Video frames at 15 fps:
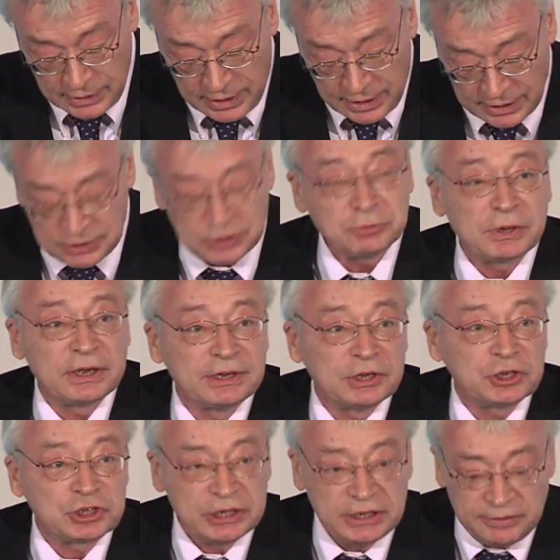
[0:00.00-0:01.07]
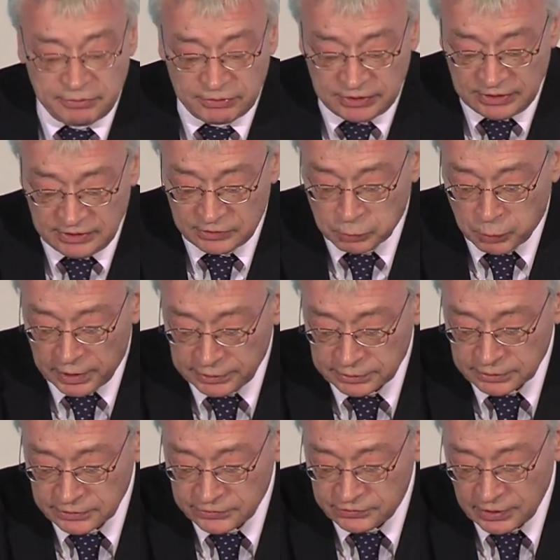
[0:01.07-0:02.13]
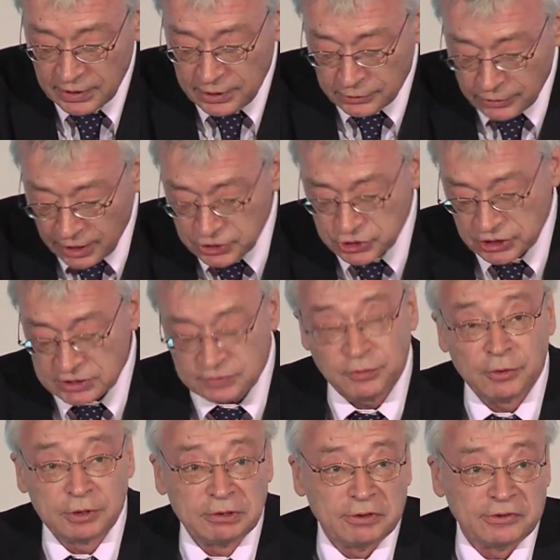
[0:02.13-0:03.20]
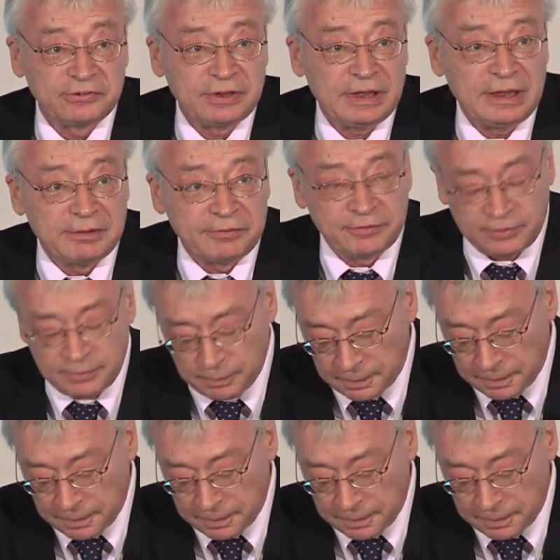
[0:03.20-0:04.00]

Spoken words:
And you can achieve these wonders not just for yourself,